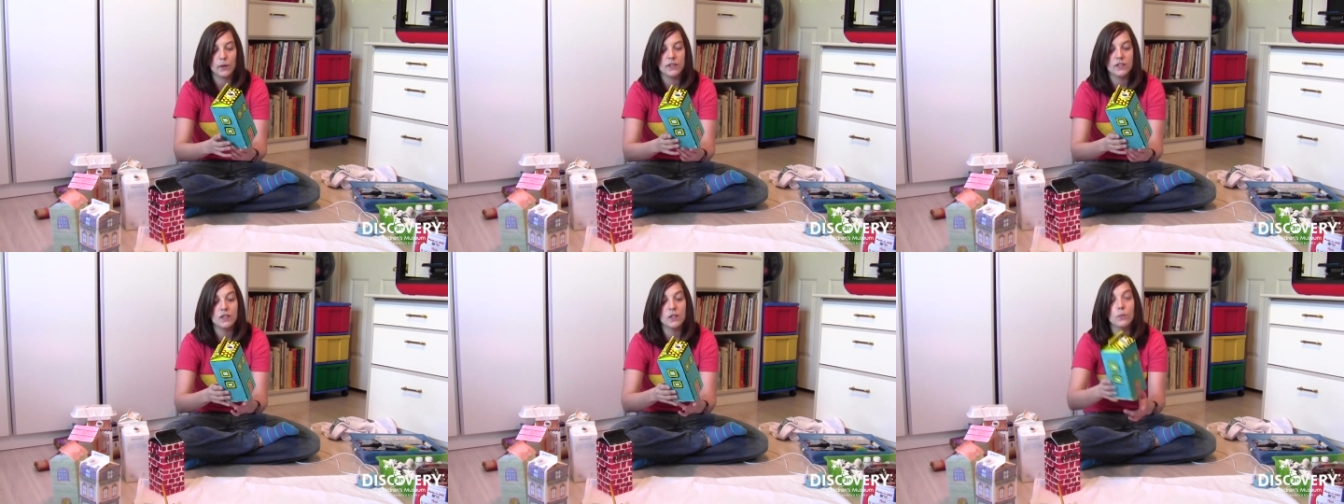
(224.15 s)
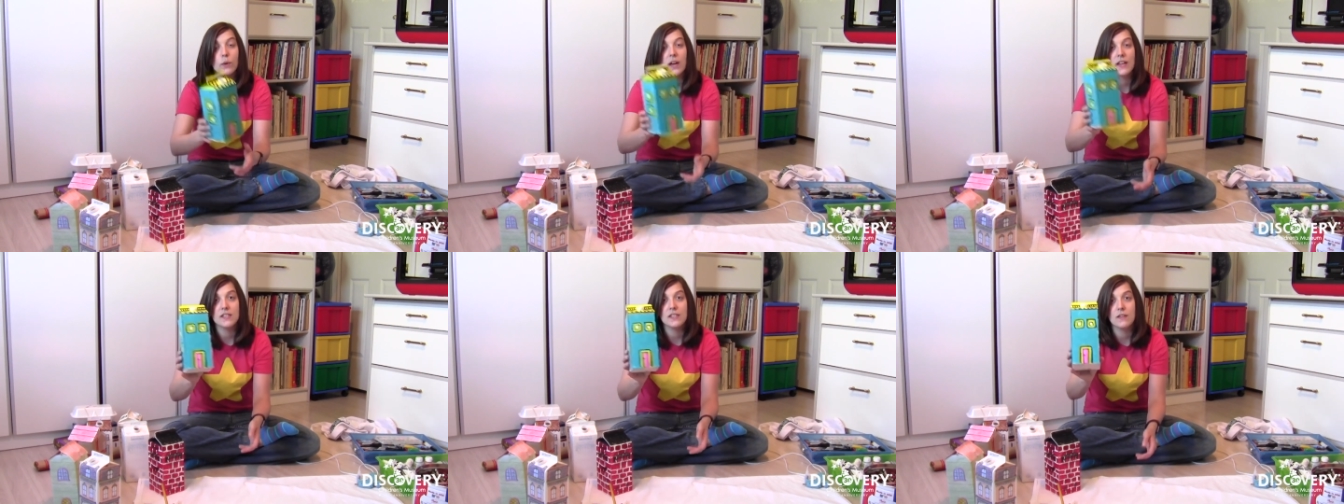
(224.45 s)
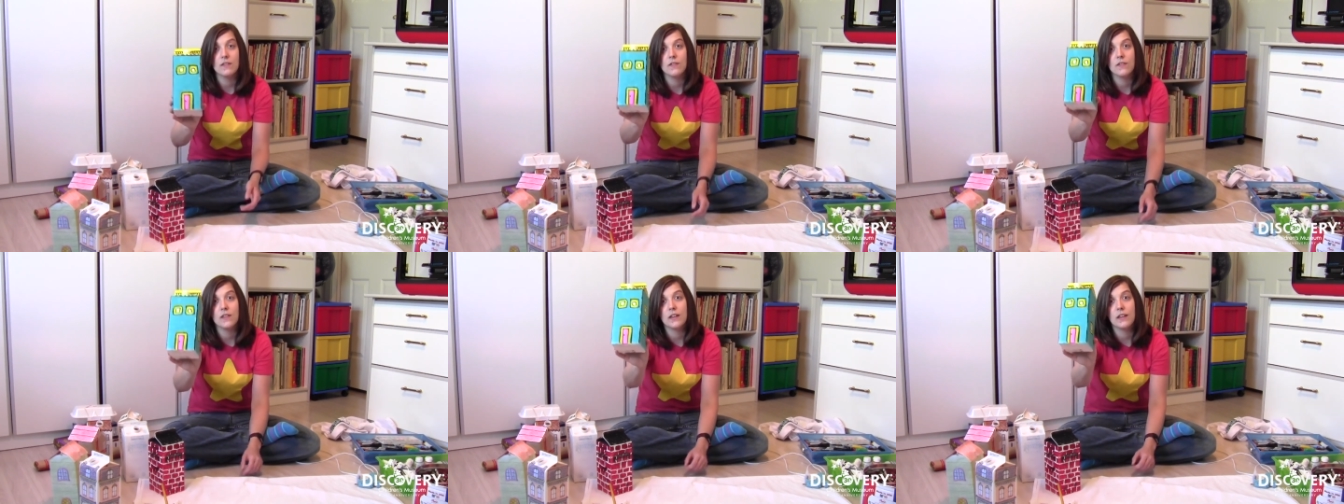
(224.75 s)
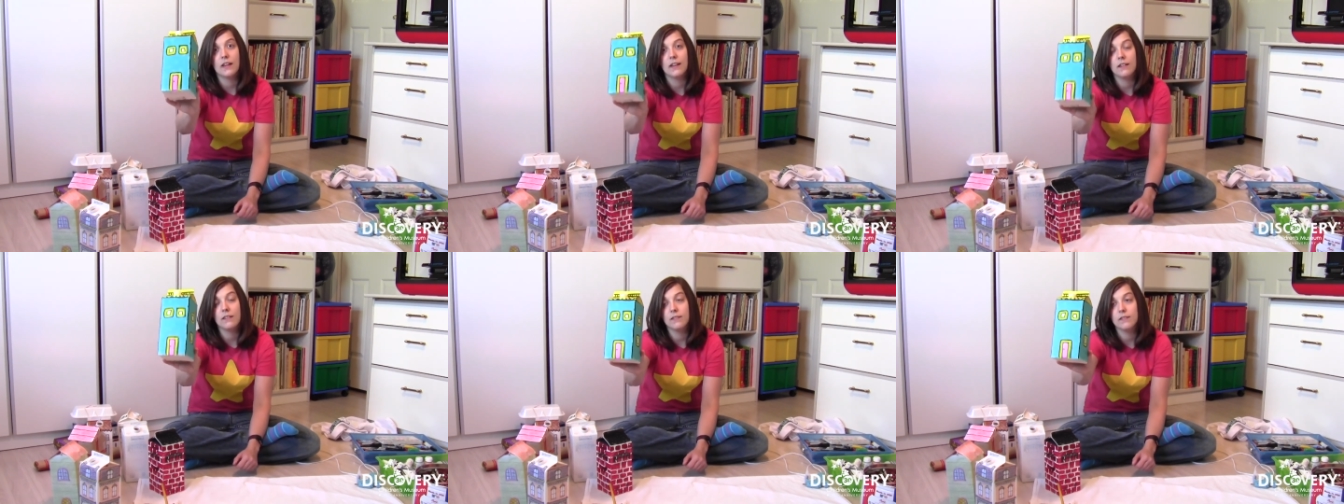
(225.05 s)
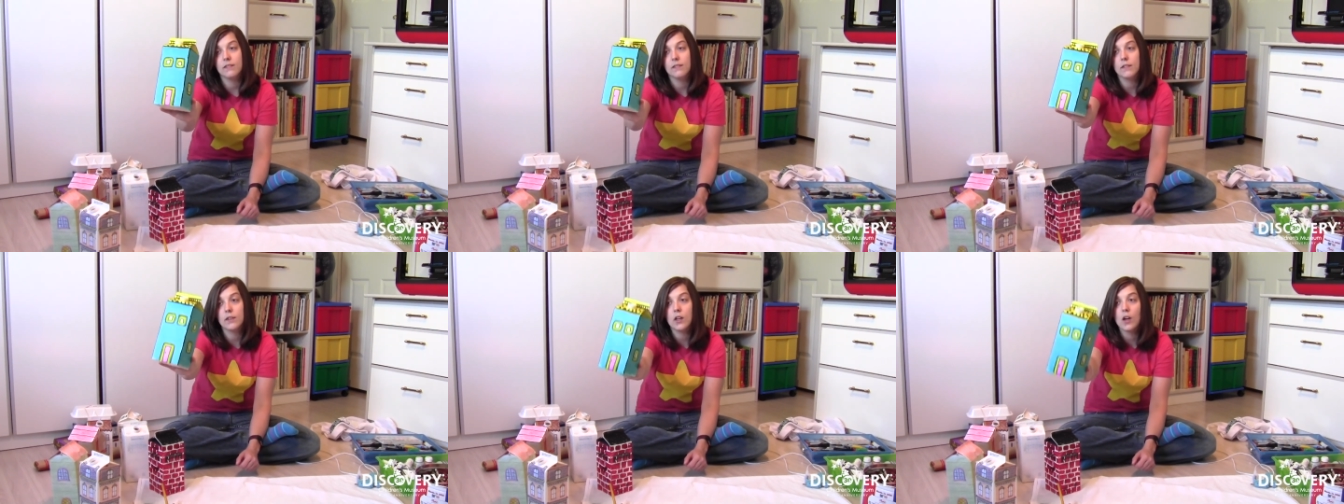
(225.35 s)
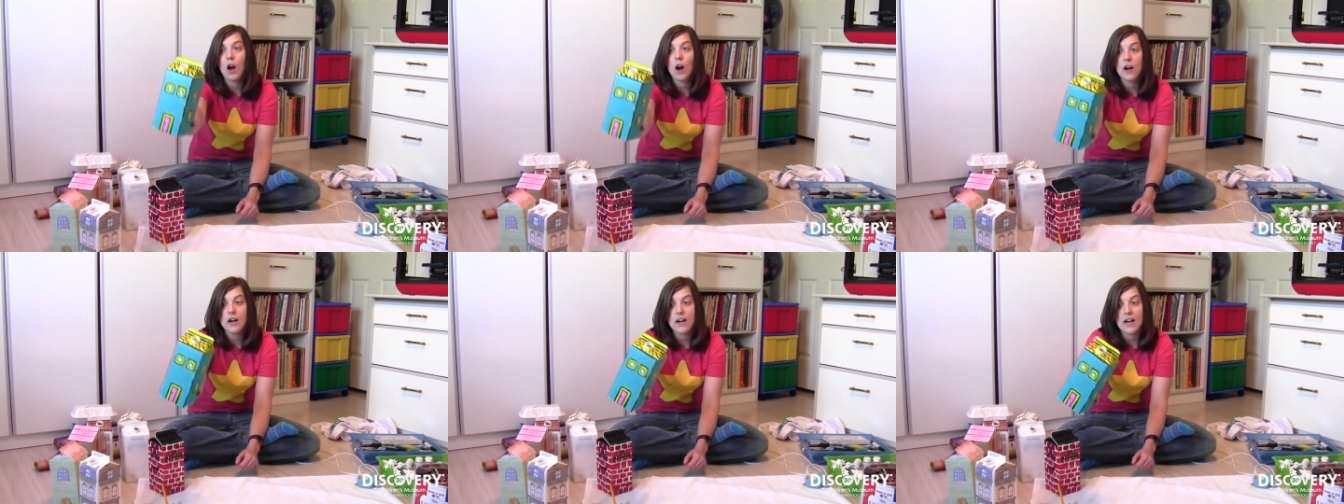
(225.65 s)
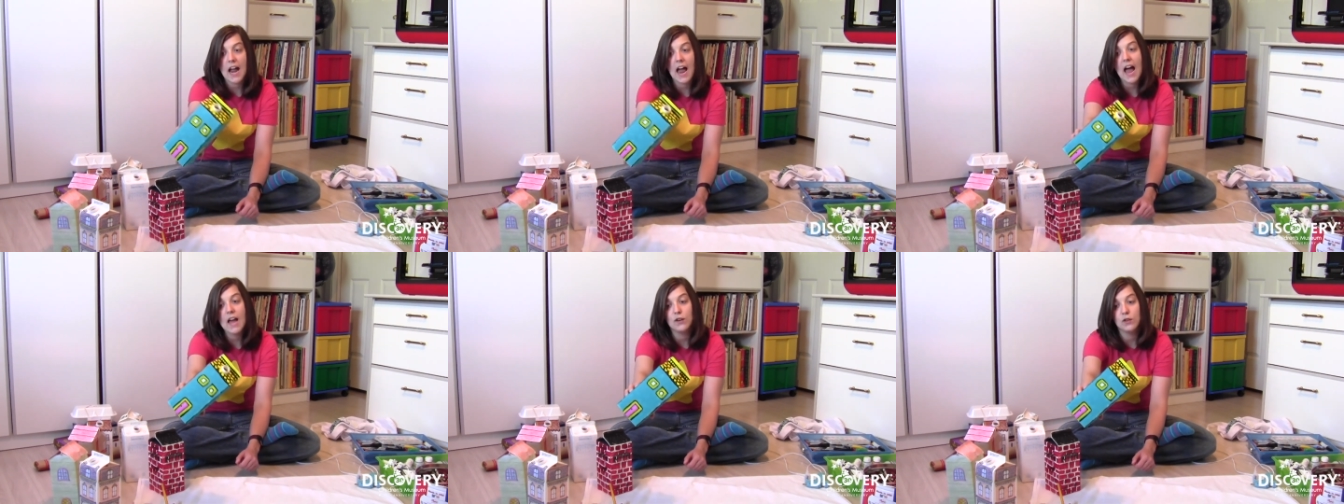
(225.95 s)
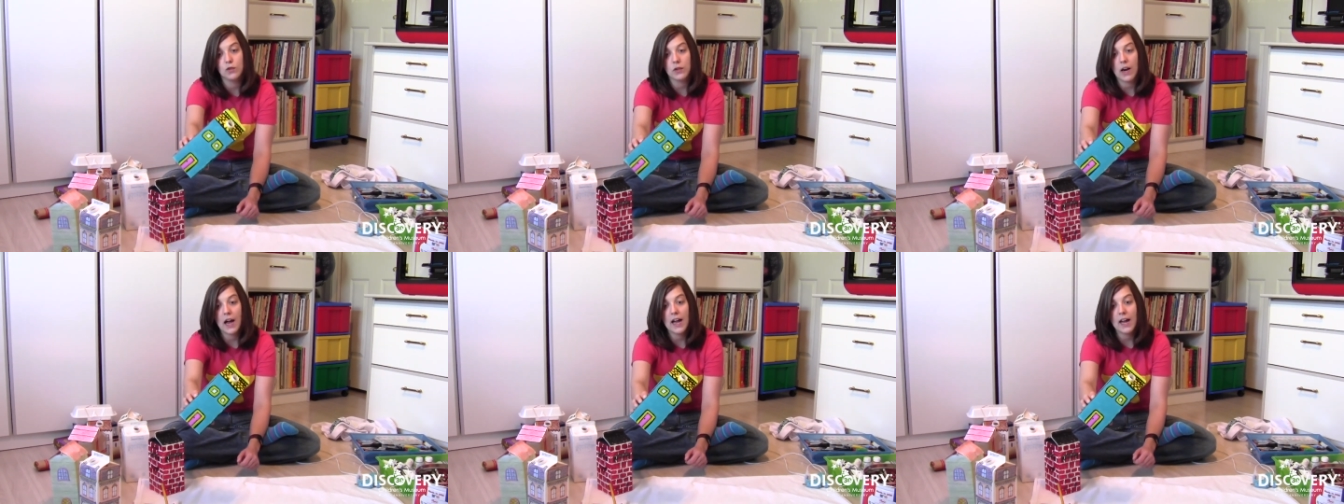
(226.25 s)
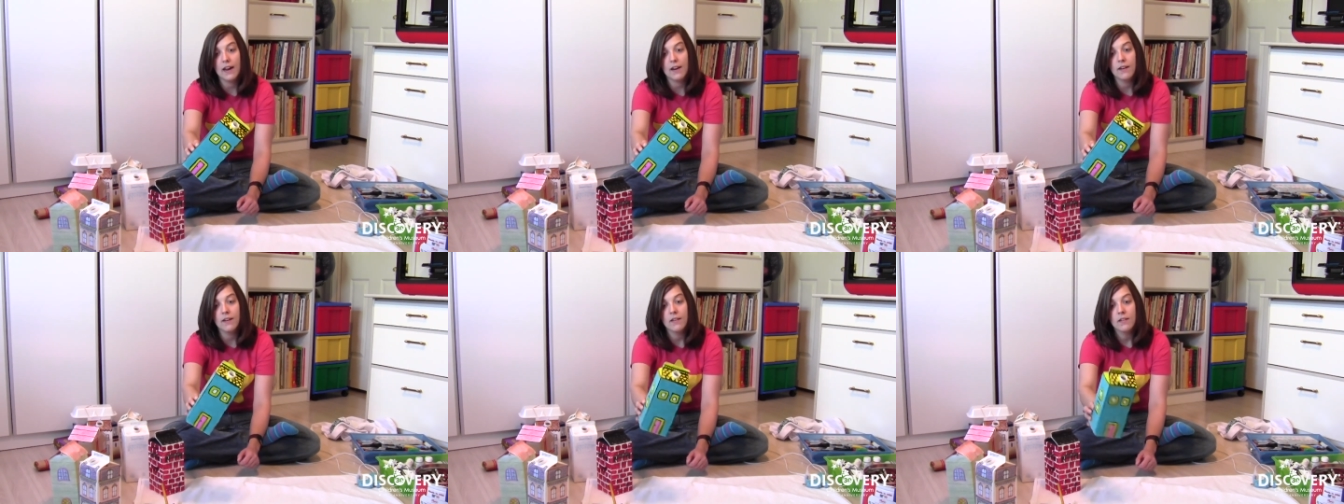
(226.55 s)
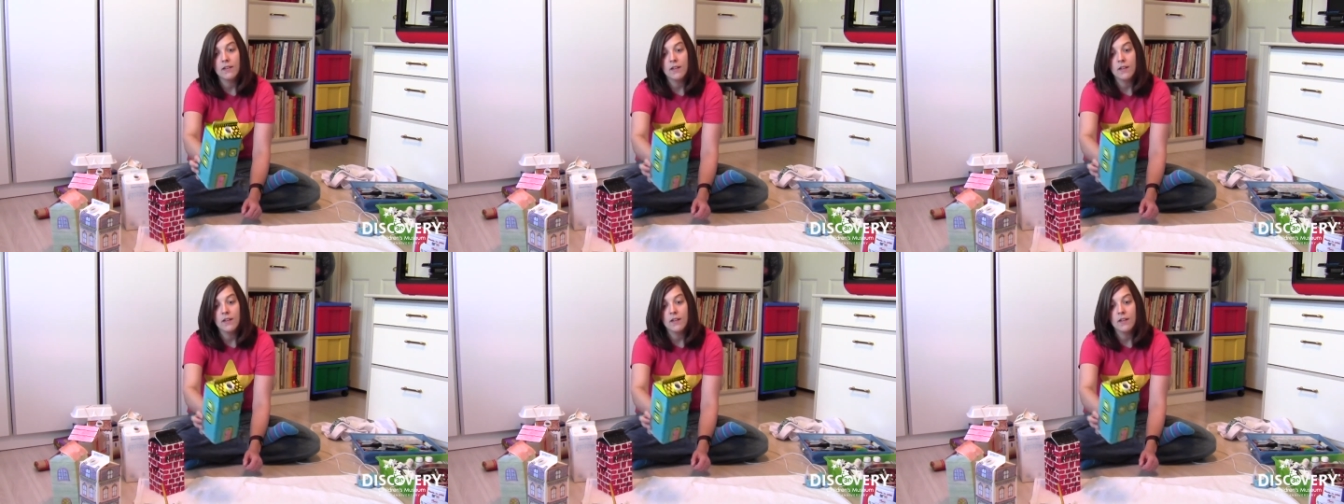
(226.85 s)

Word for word: once the rest of the carton had dried.